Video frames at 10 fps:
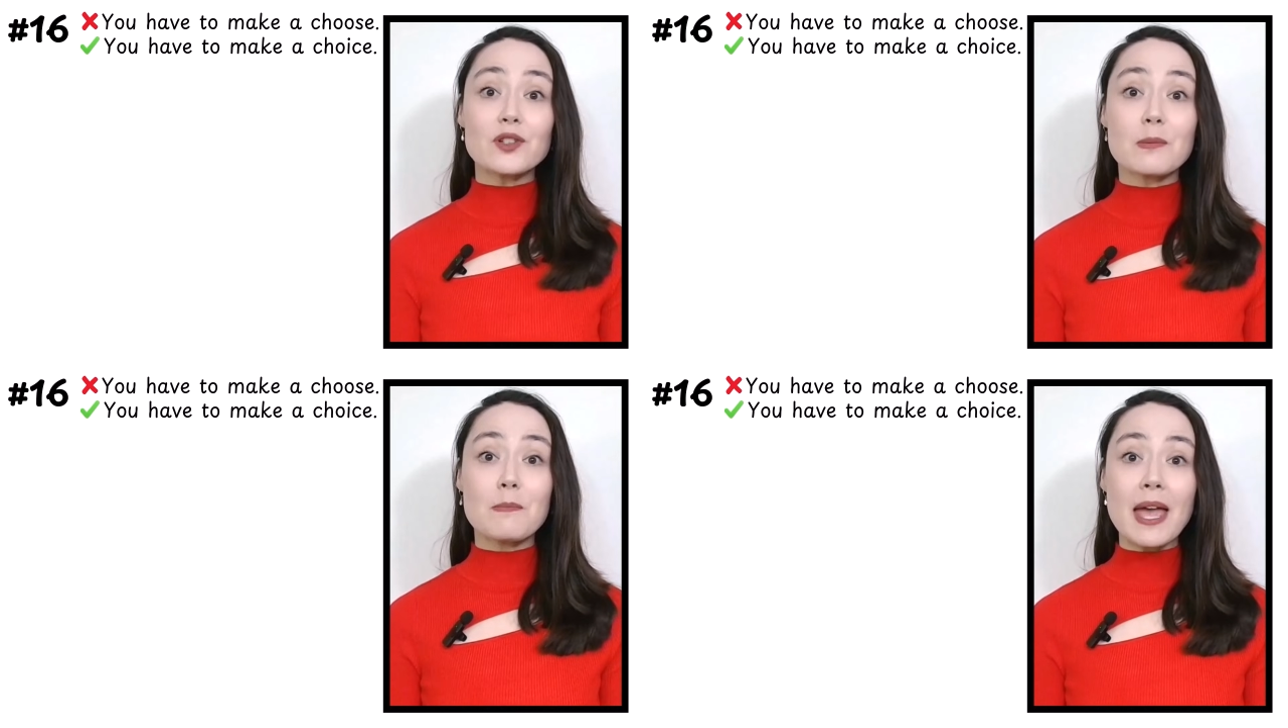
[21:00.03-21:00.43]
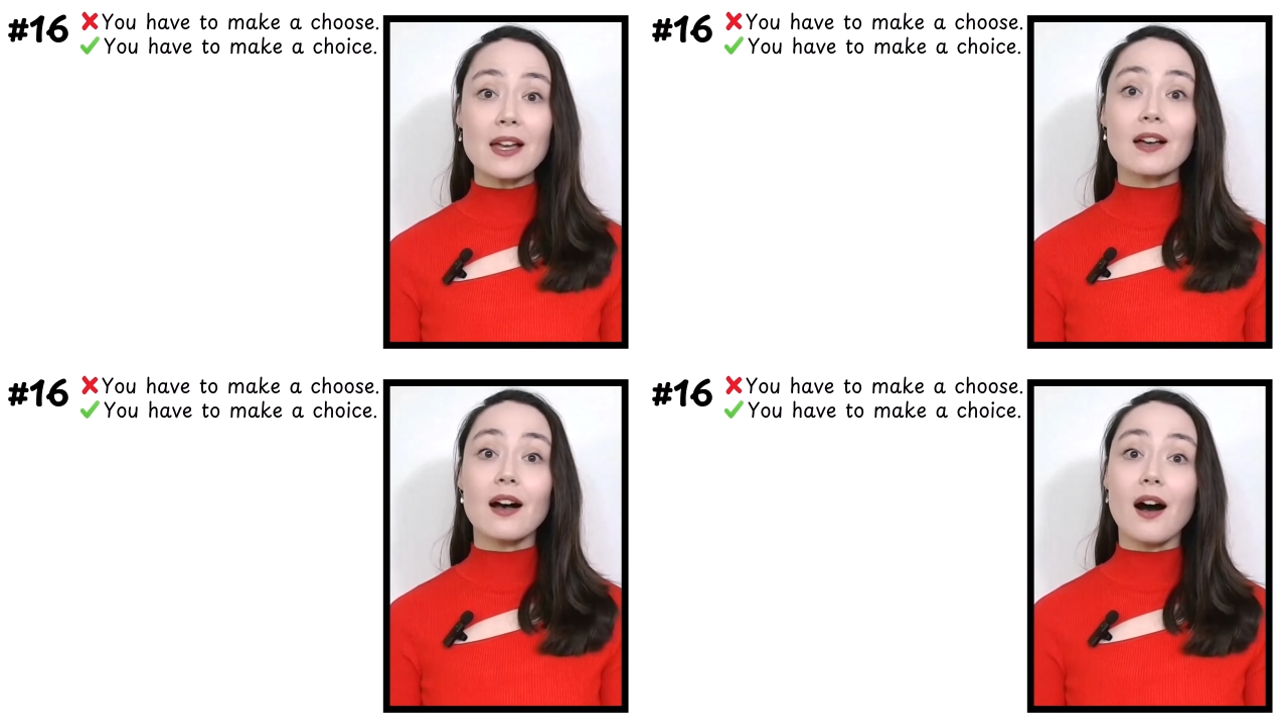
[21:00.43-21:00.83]
to
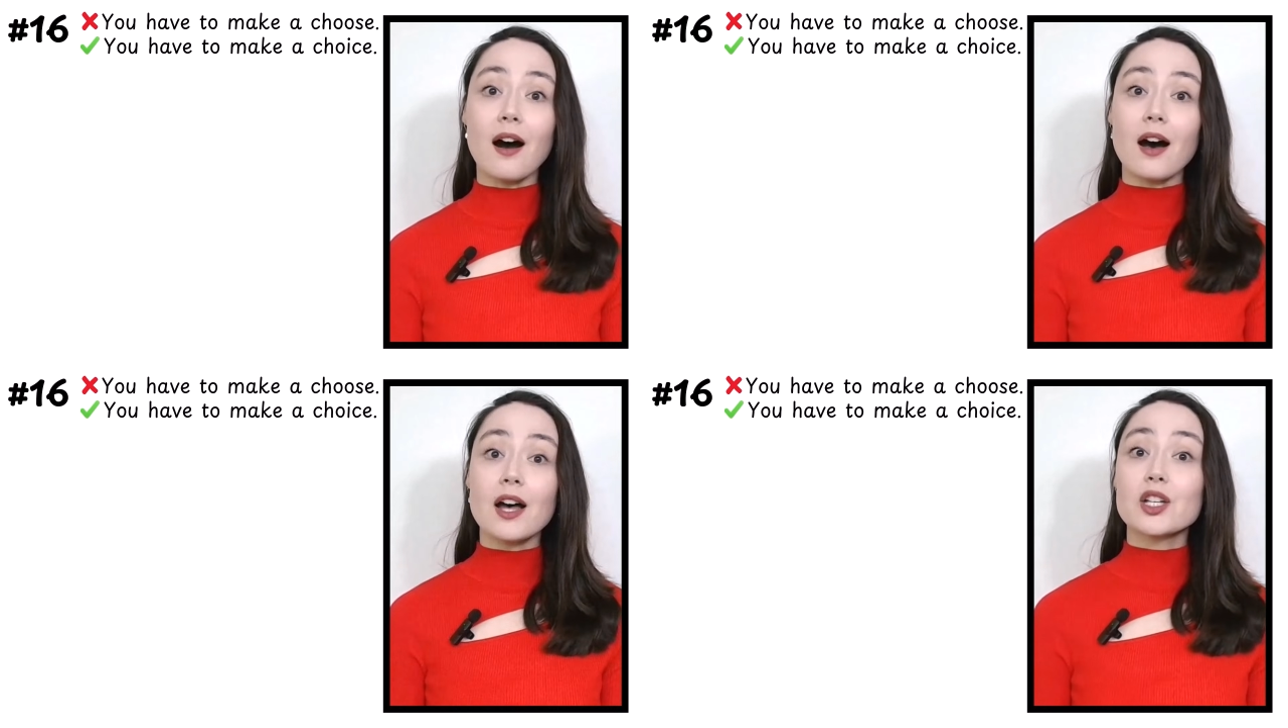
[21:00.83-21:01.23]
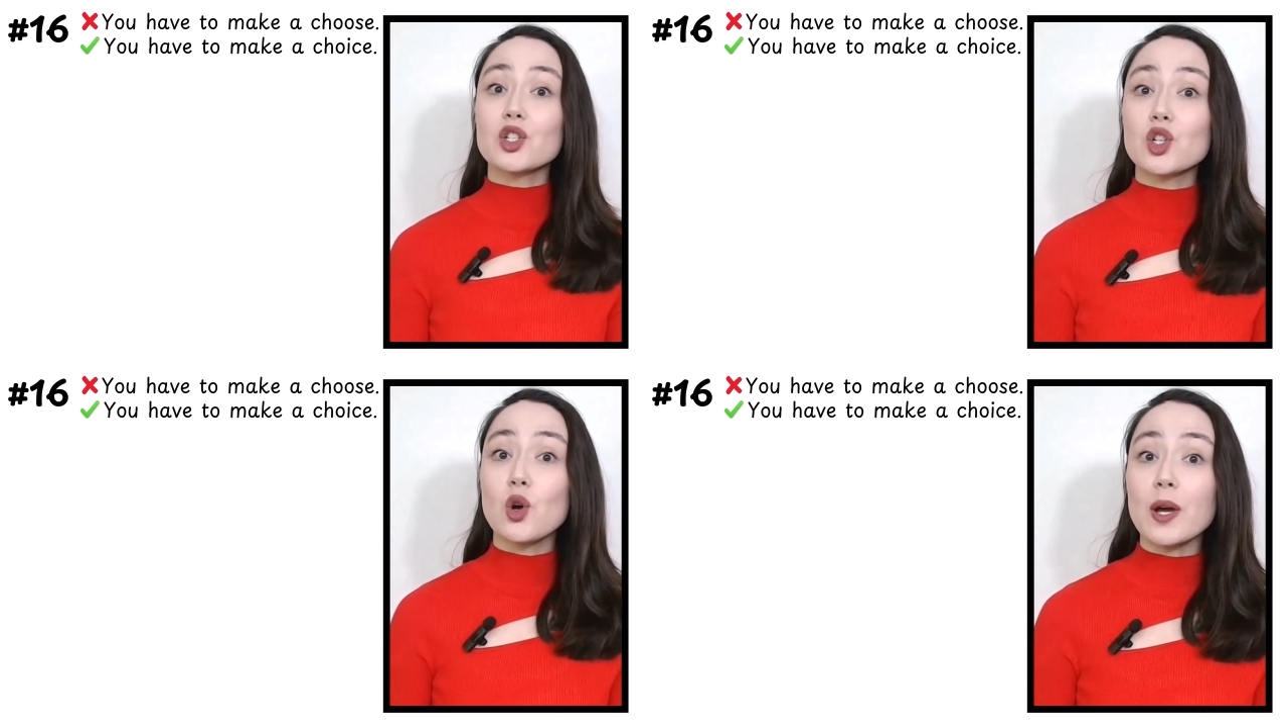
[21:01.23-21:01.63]
make a
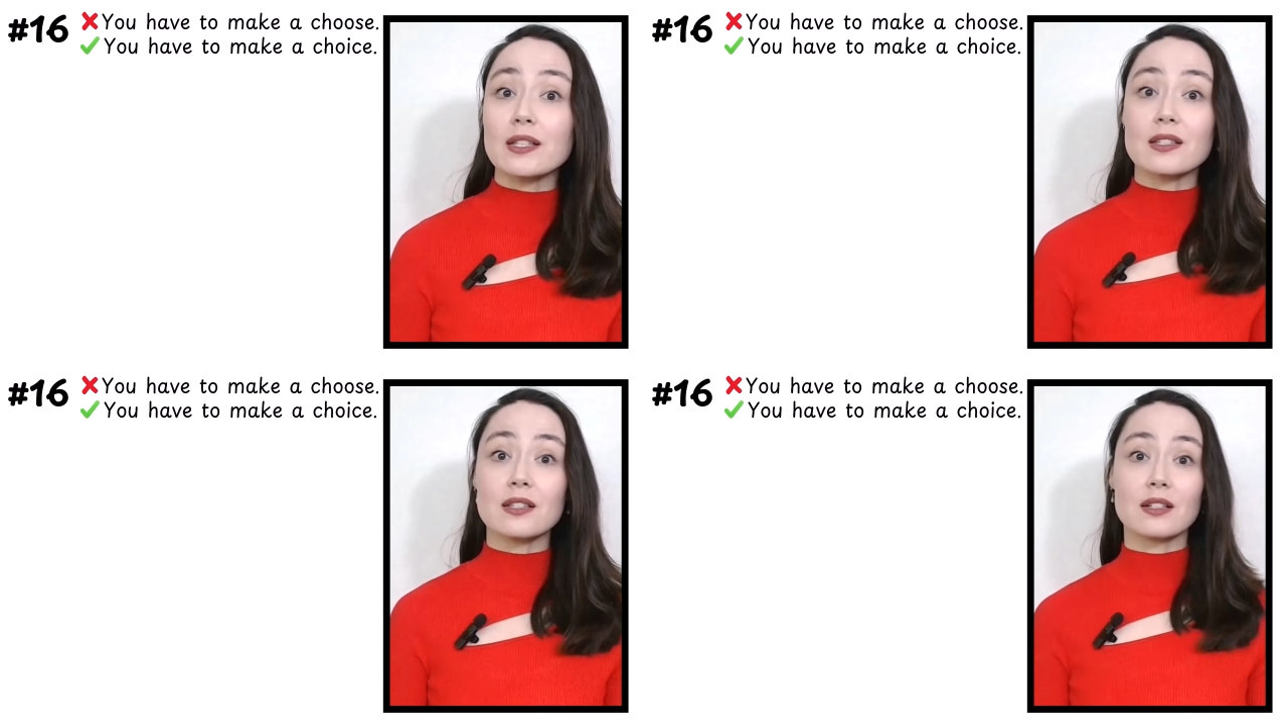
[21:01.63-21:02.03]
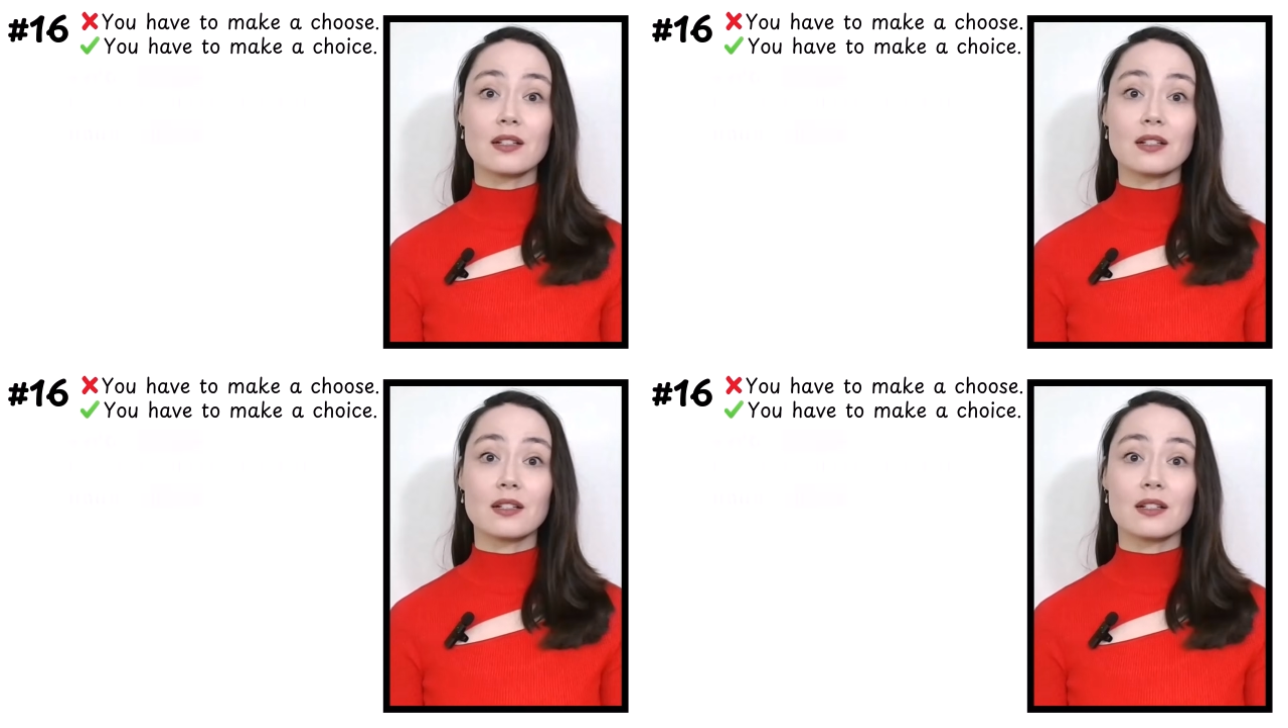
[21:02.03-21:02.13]
choice.